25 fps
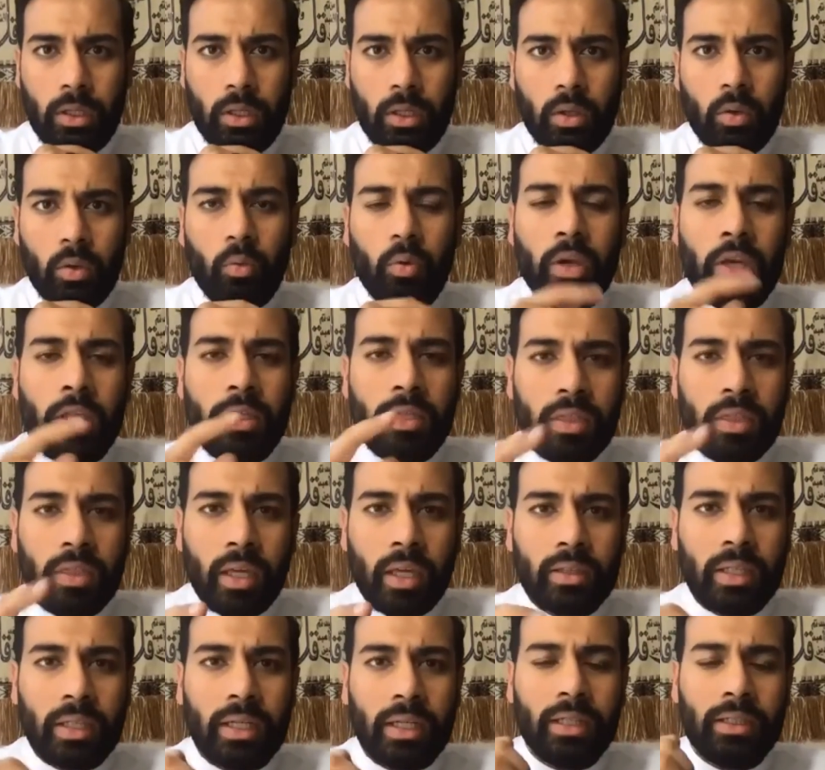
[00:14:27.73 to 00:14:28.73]
We
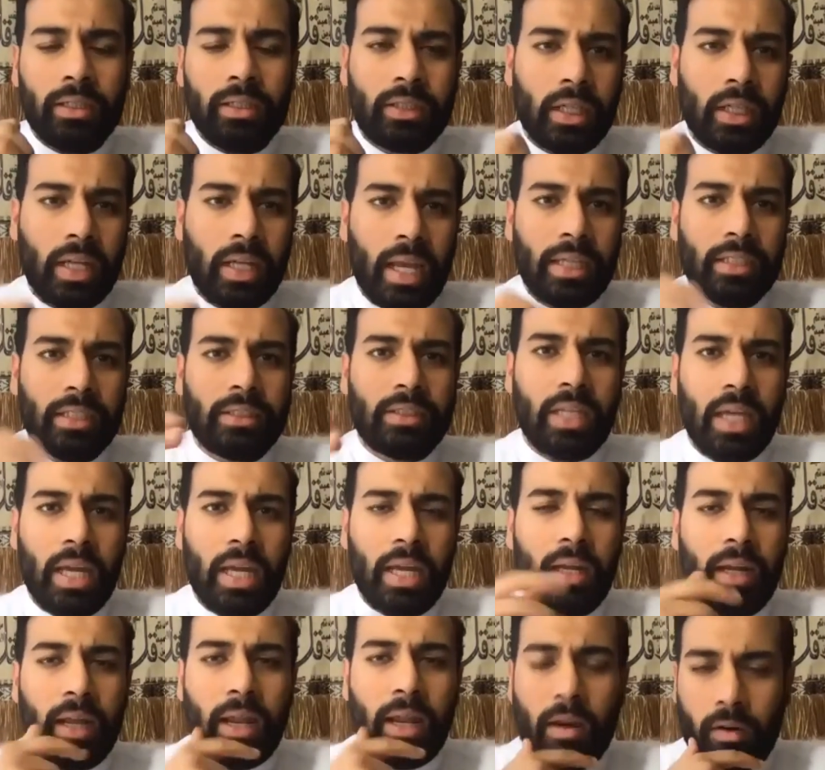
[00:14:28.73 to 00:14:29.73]
think that in today's day
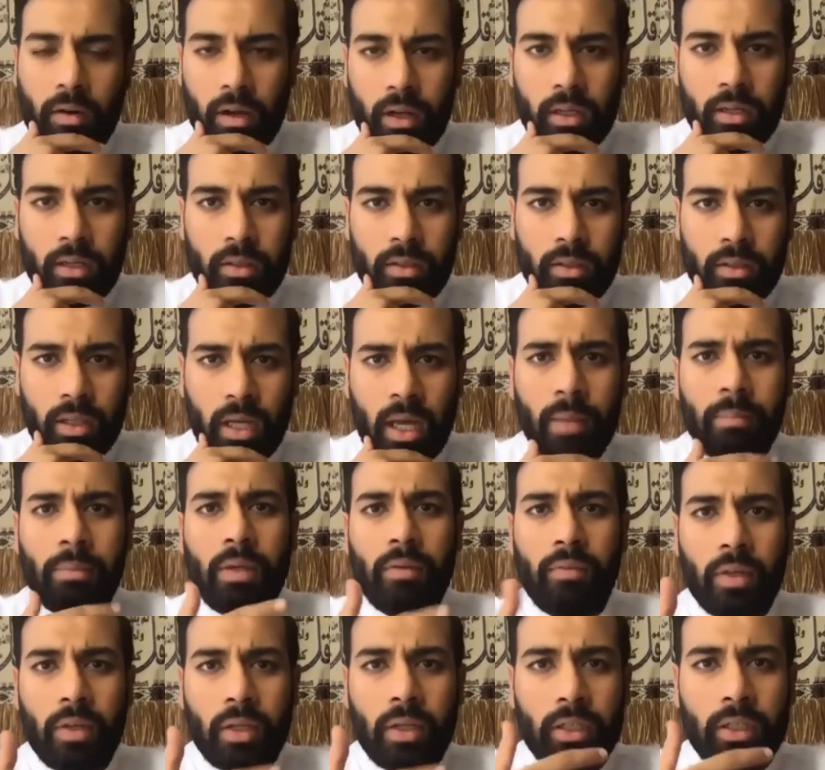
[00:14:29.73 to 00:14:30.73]
and era, I'm
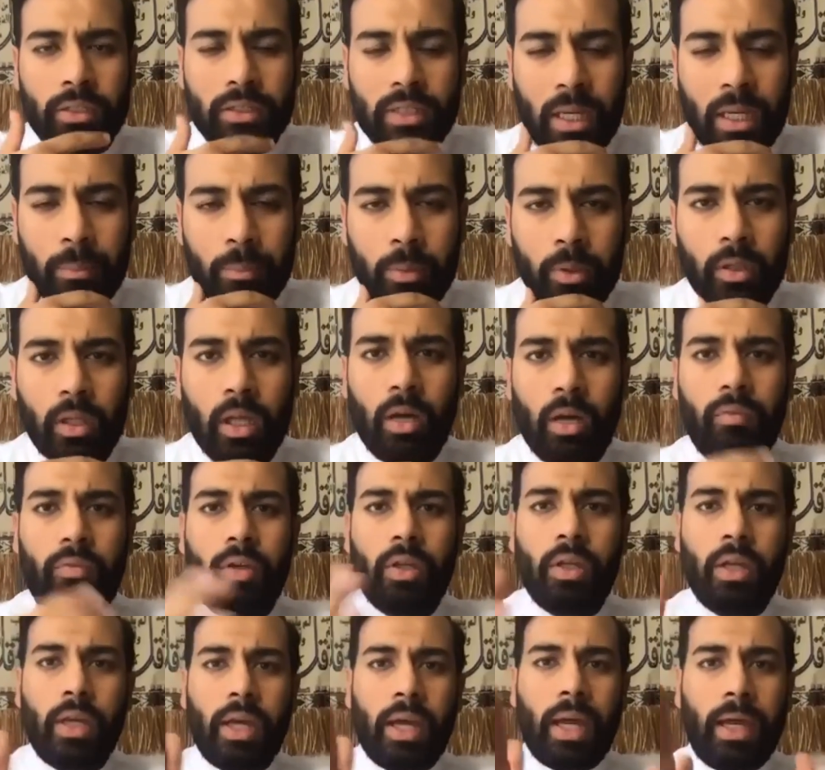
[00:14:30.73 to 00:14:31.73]
giving an example of
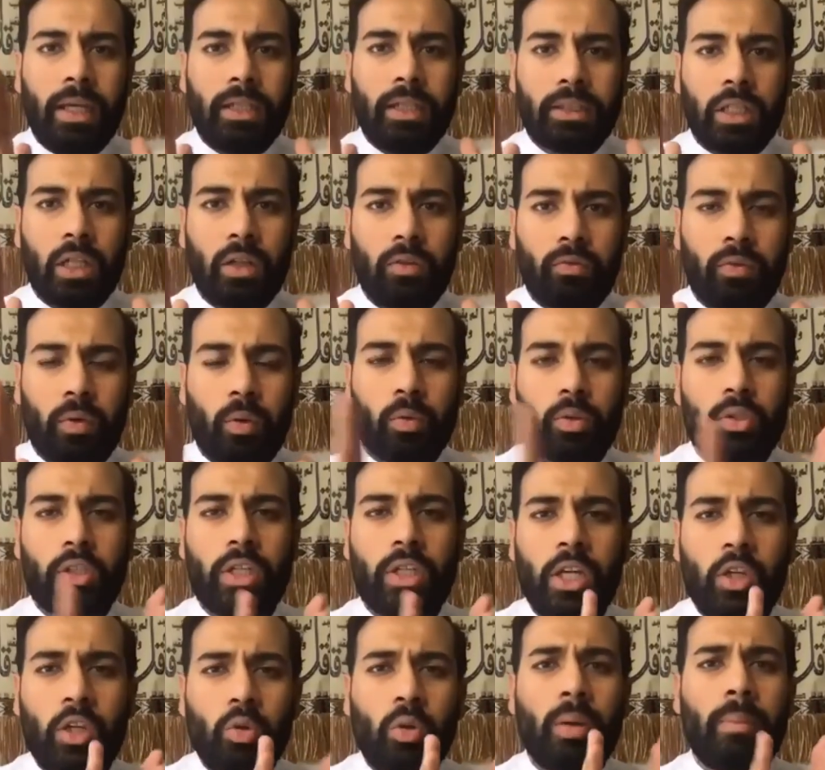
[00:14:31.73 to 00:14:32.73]
a cell phone.
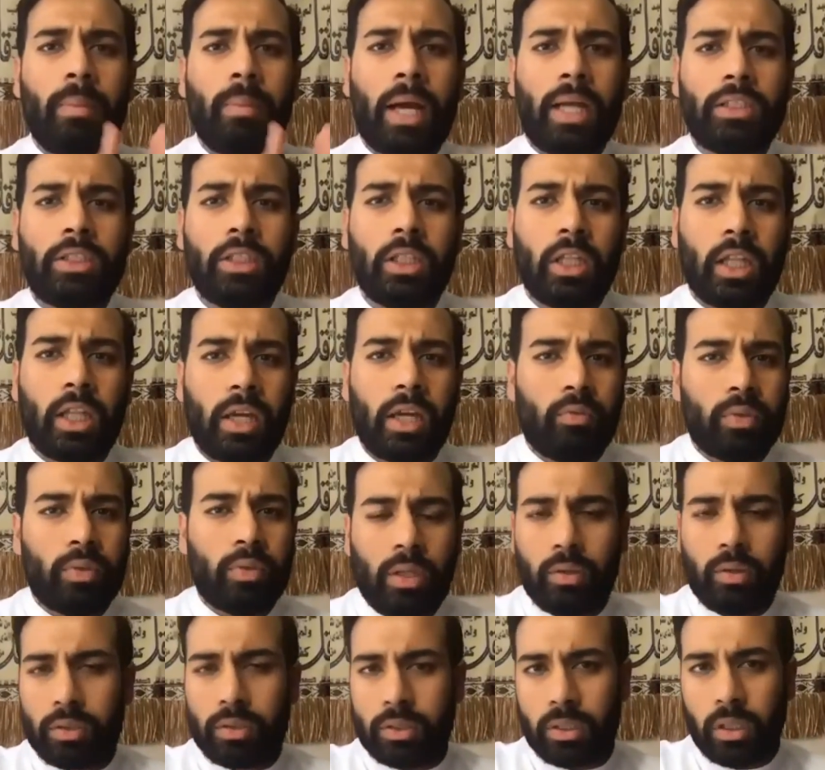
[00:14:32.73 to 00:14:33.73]
Can you imagine life
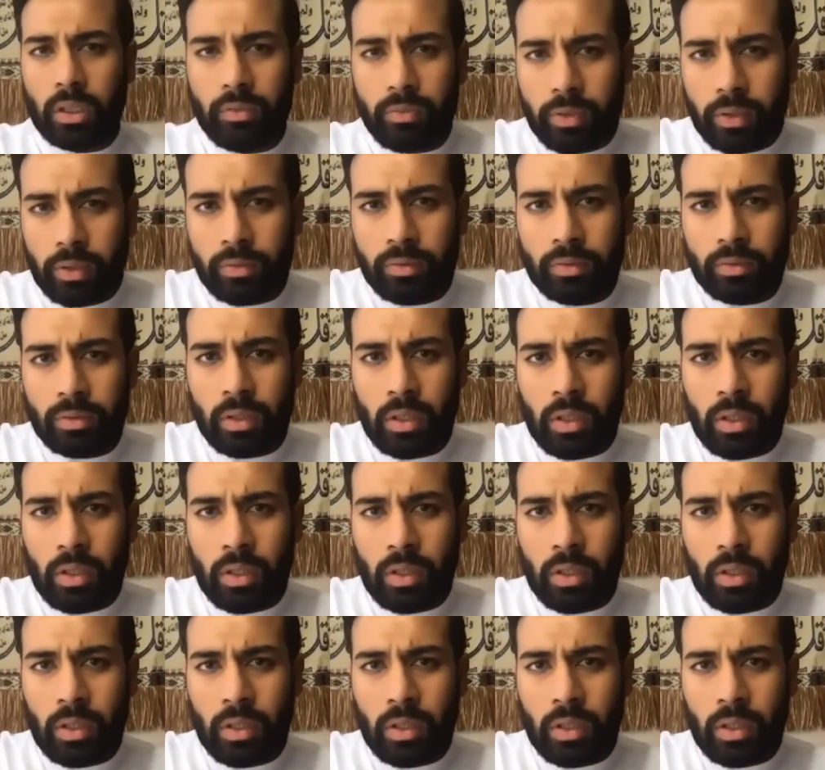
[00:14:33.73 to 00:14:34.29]
without a cell phone?